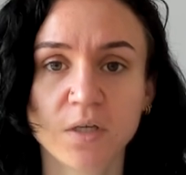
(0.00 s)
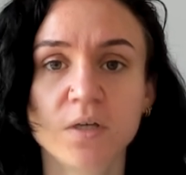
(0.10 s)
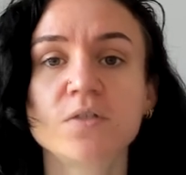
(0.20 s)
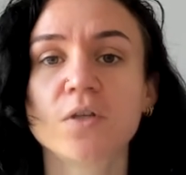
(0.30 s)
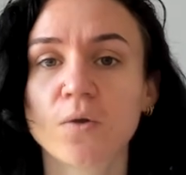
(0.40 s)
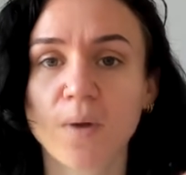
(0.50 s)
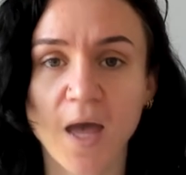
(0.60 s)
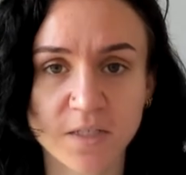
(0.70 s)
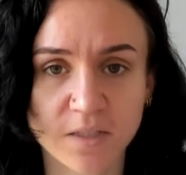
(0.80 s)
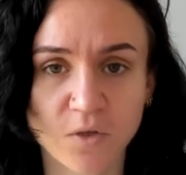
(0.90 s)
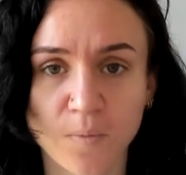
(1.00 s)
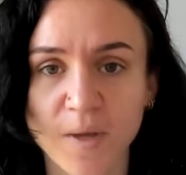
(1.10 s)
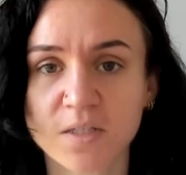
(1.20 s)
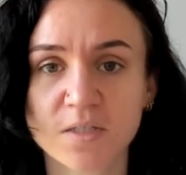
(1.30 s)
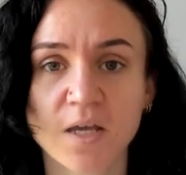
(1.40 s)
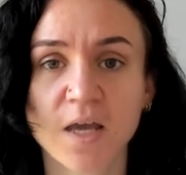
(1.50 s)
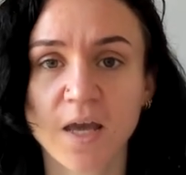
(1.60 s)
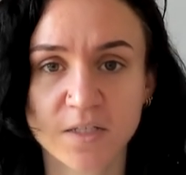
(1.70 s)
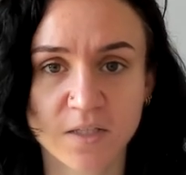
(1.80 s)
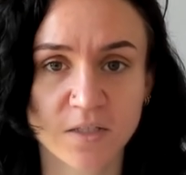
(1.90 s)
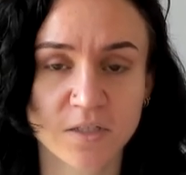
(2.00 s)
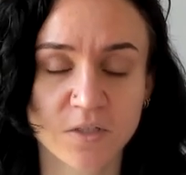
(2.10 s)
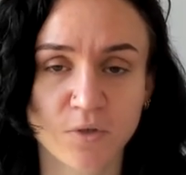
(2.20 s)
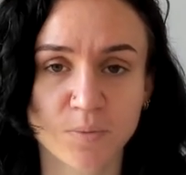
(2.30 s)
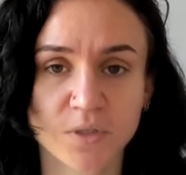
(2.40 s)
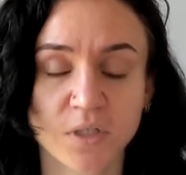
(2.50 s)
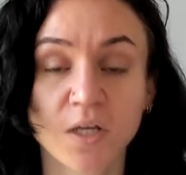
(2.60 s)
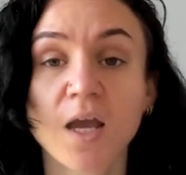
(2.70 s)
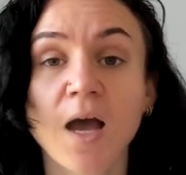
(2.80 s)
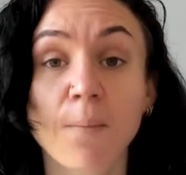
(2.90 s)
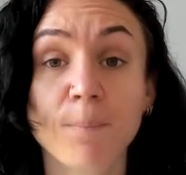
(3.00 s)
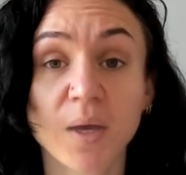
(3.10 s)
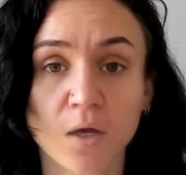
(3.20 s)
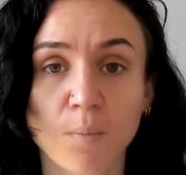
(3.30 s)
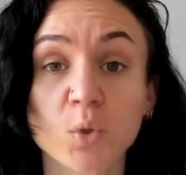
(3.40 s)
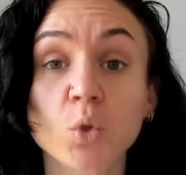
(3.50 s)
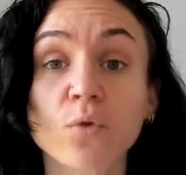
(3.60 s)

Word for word: So head to the comments, head to the description, and pick up your